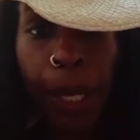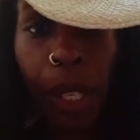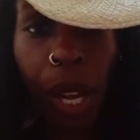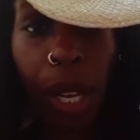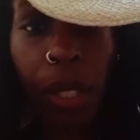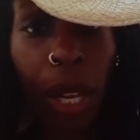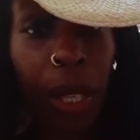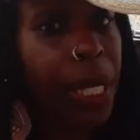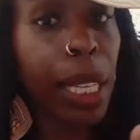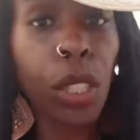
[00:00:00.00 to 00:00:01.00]
Y'all
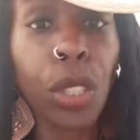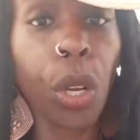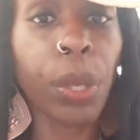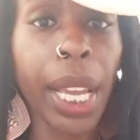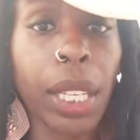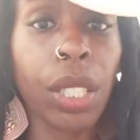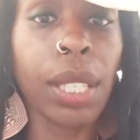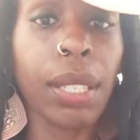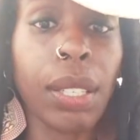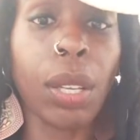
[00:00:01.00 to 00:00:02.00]
can send your
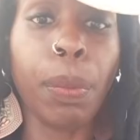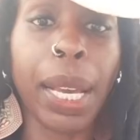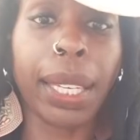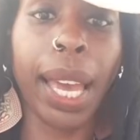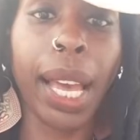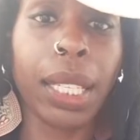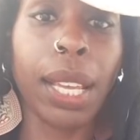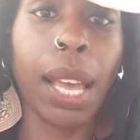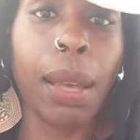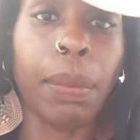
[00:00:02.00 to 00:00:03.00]
donations to my Cash
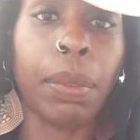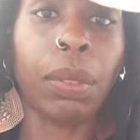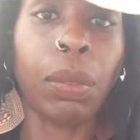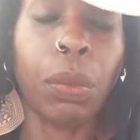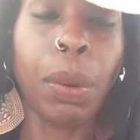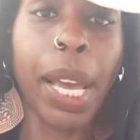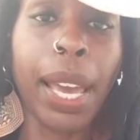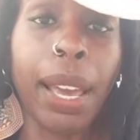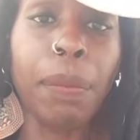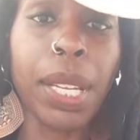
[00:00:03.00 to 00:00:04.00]
App. Where my
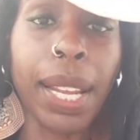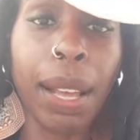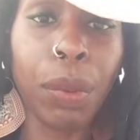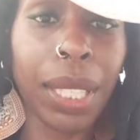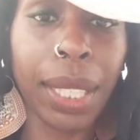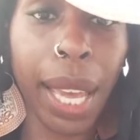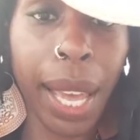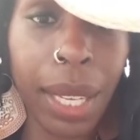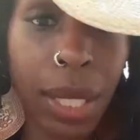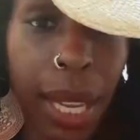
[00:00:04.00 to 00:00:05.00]
admin at with the Cash